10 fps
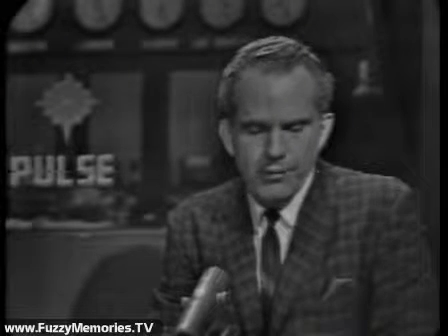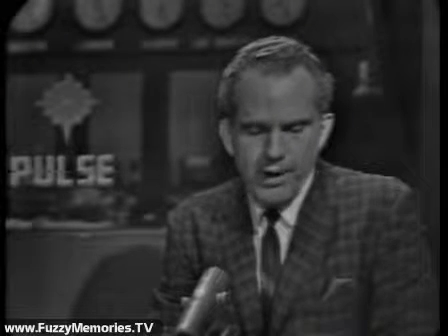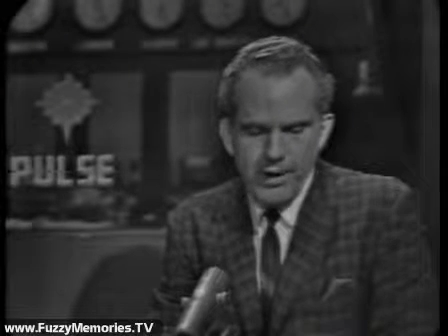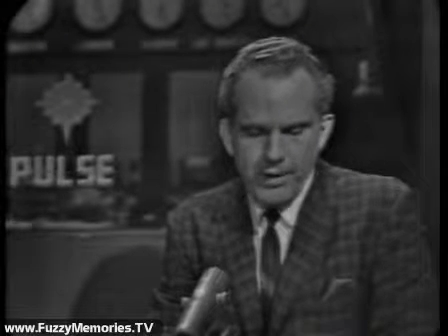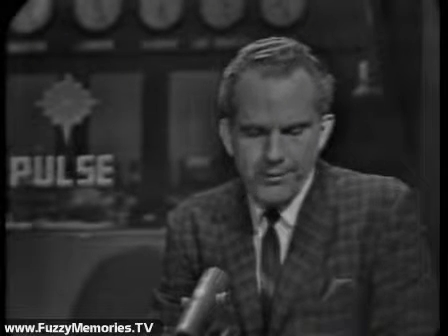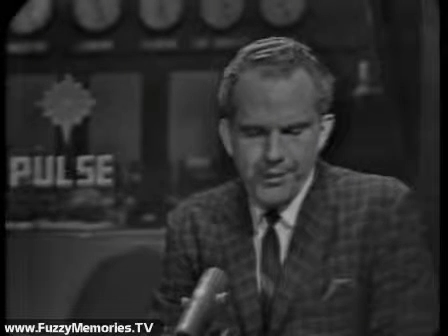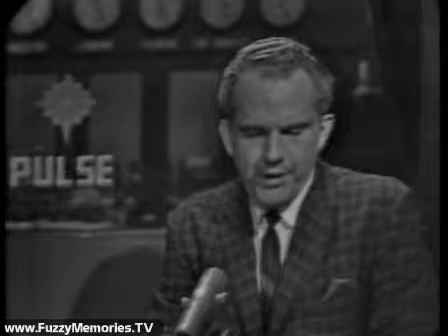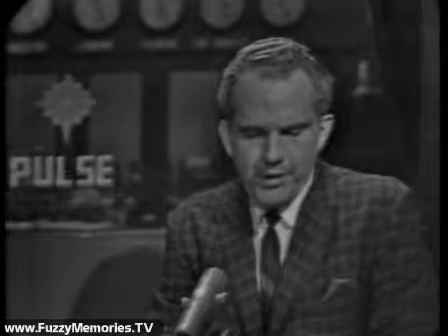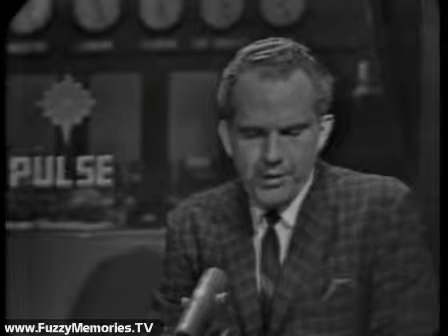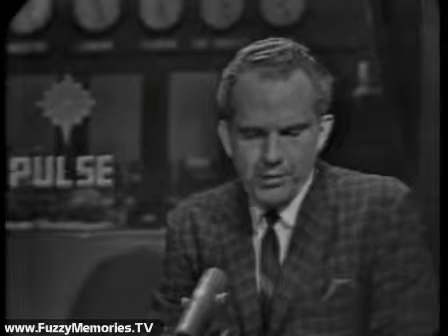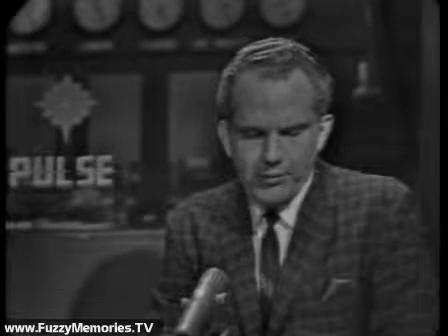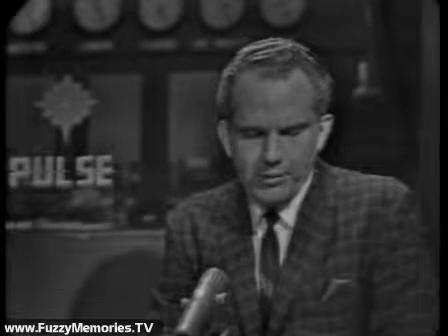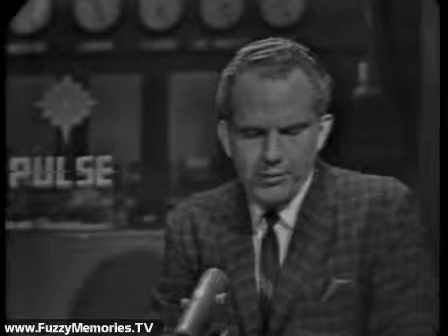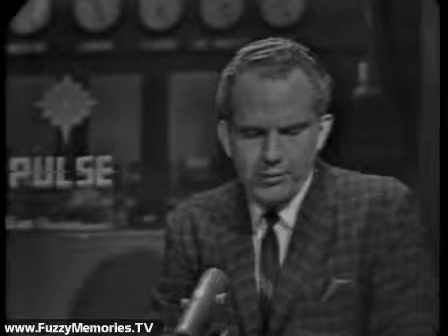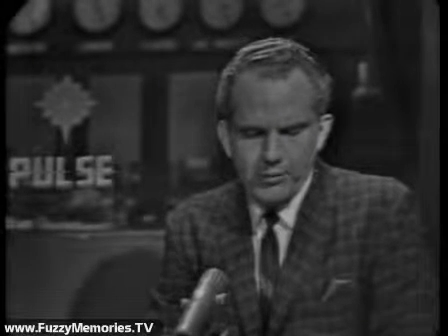Friday, but
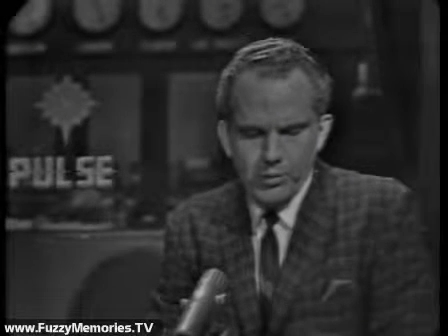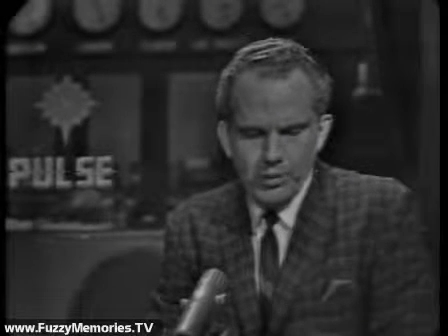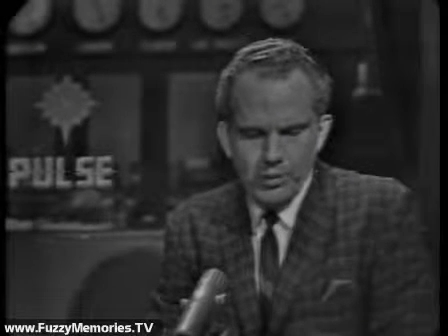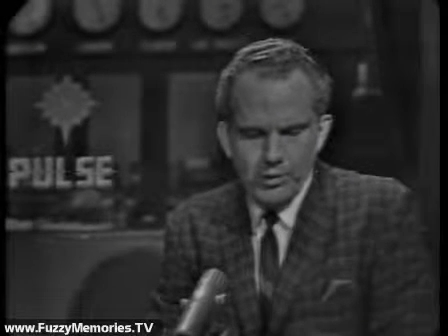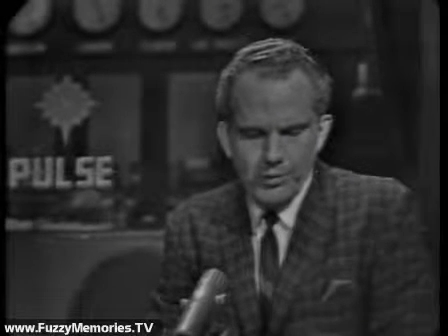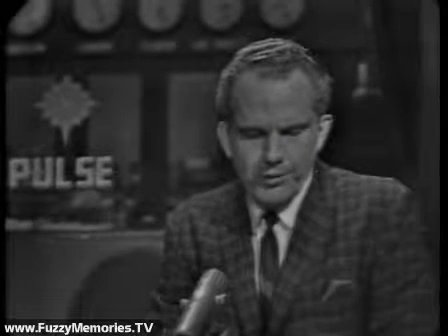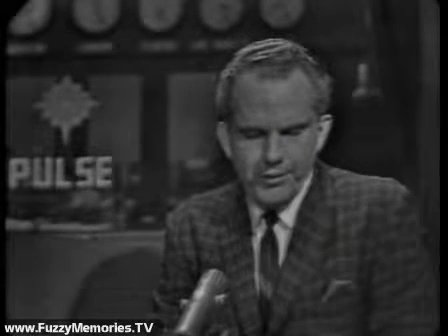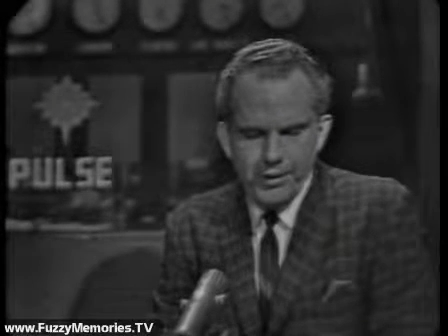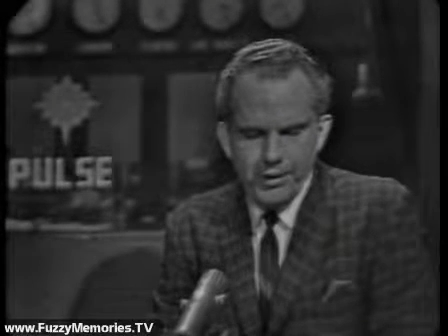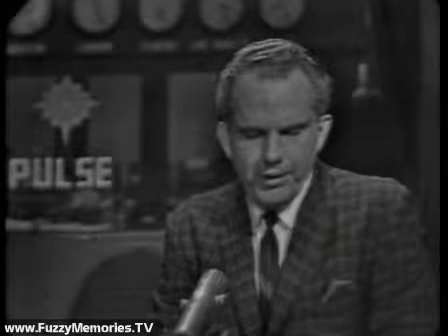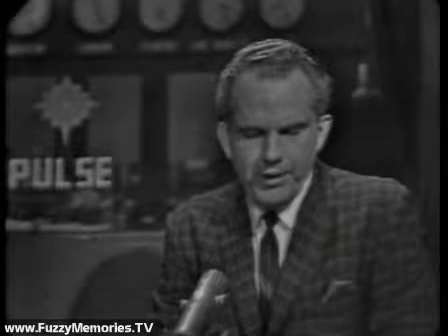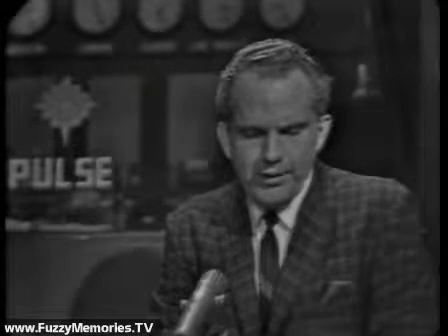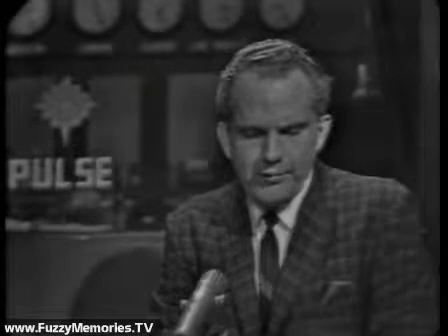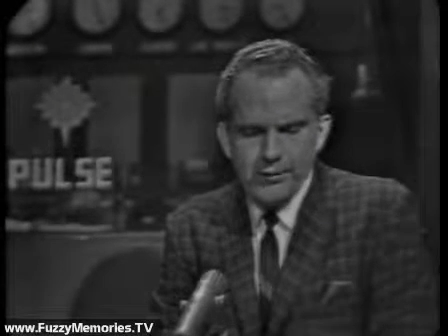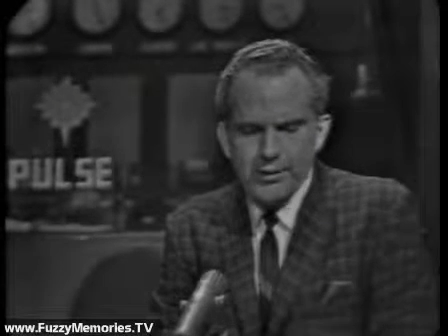troubles were with an
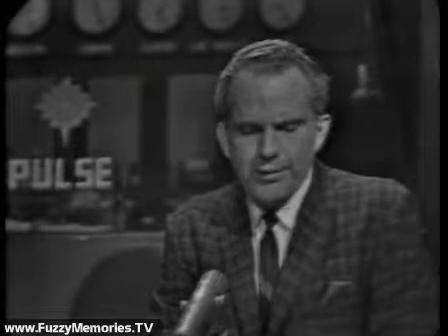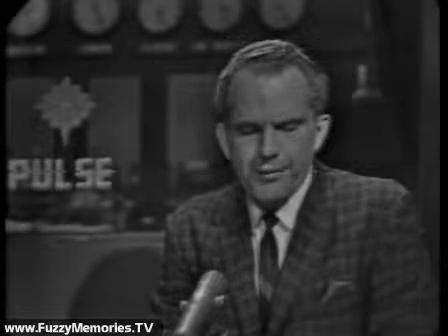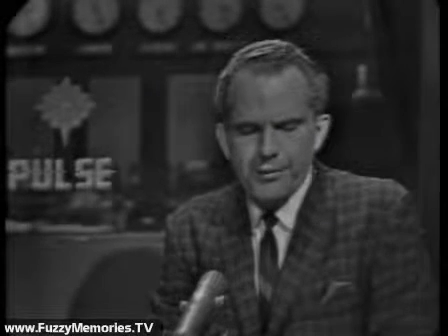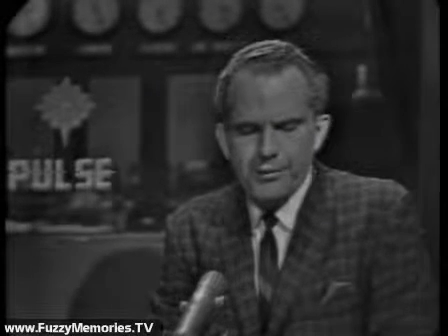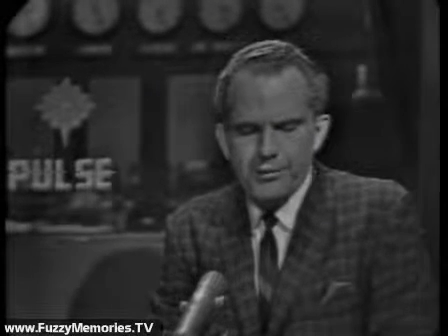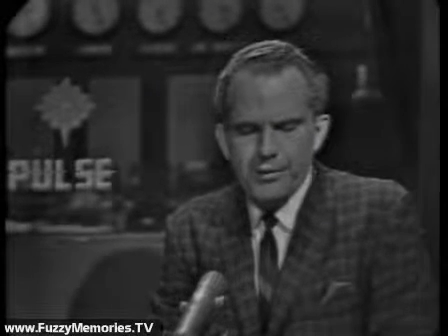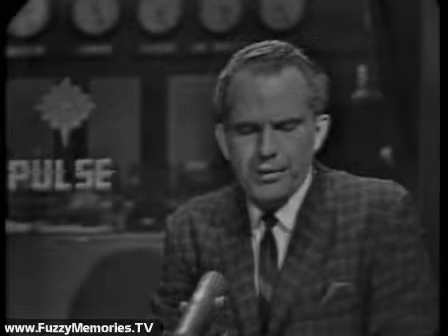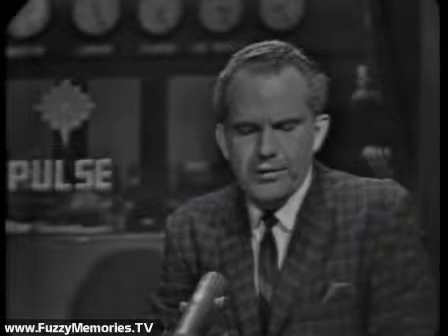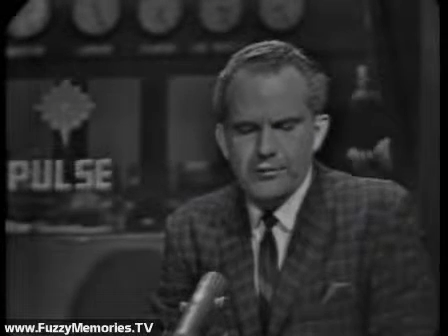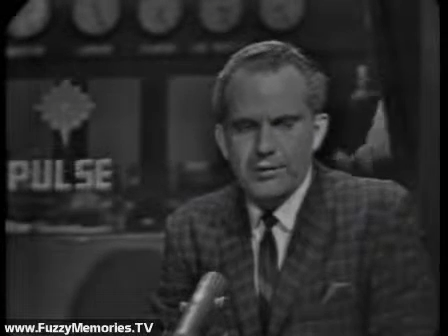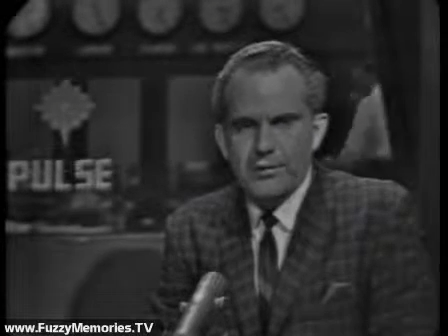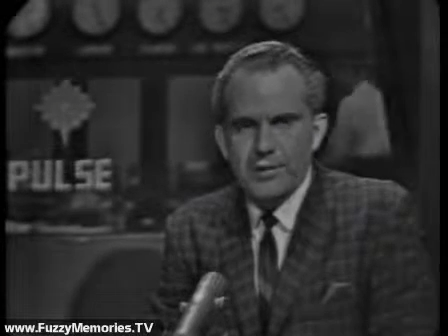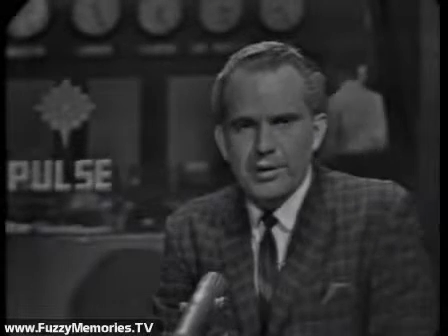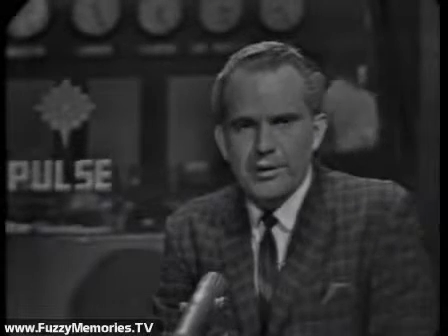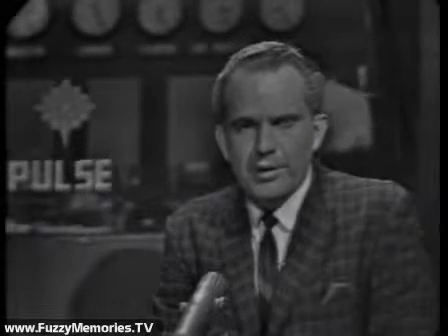igniter for the third stage of its
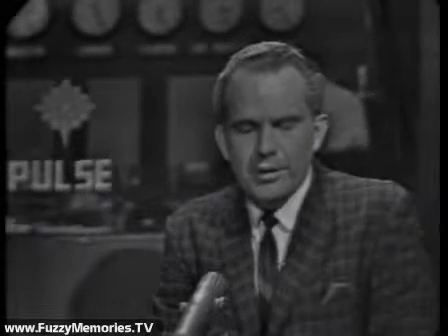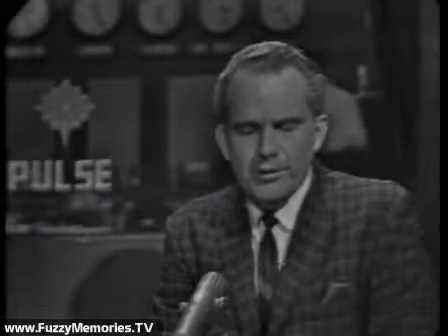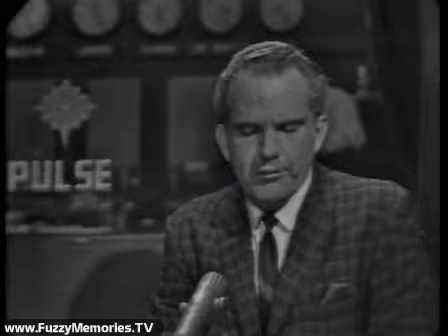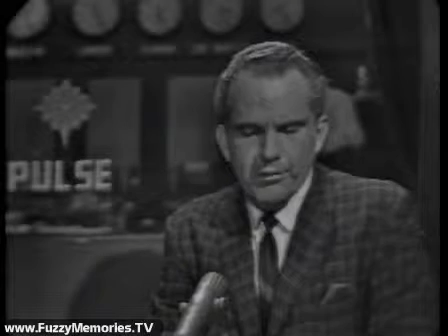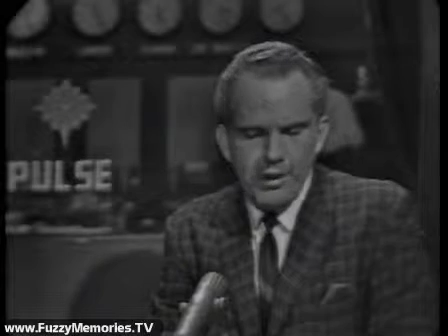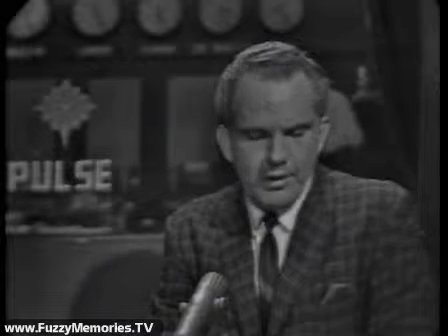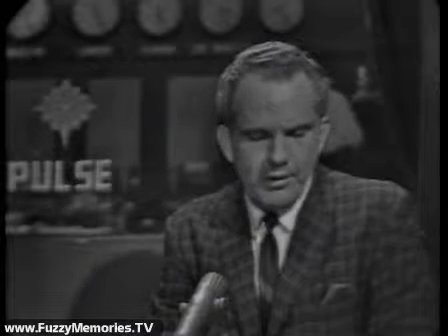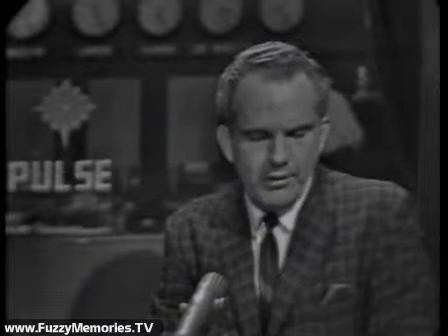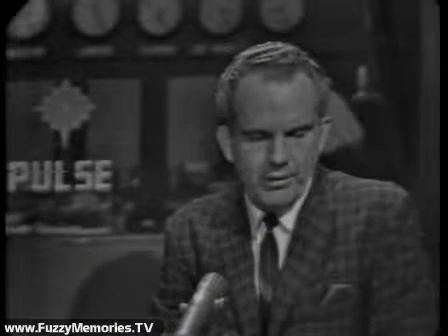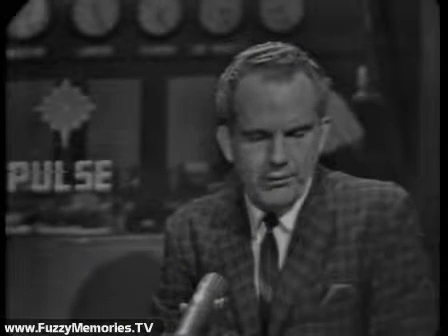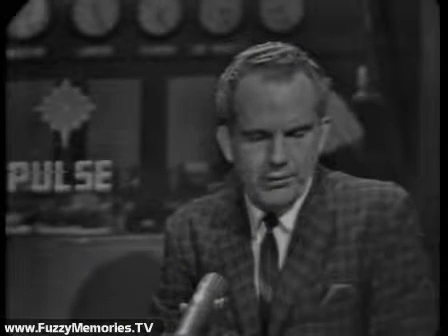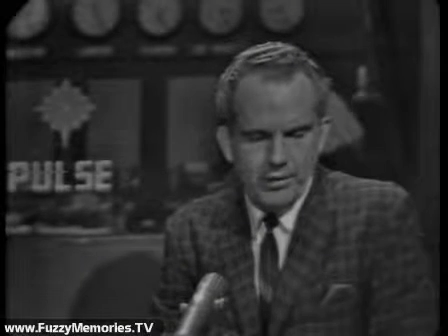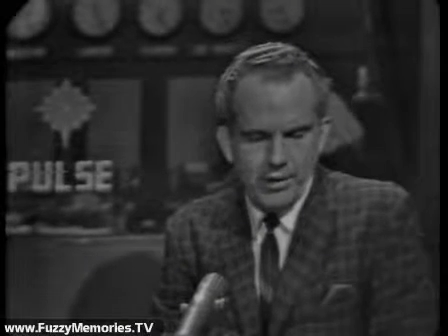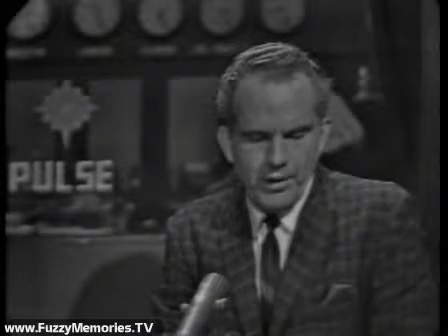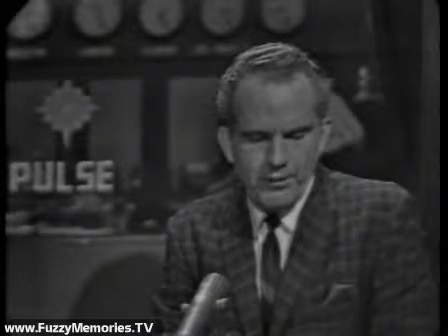Delta launch rocket caused a
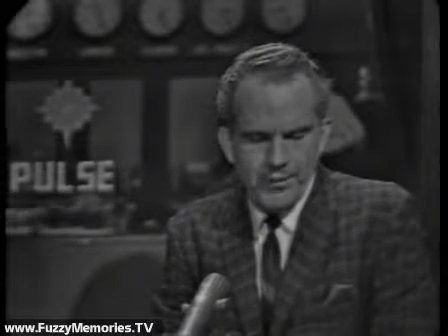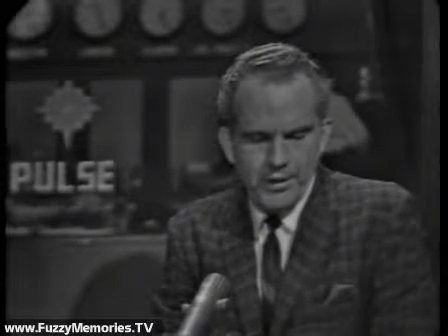delay.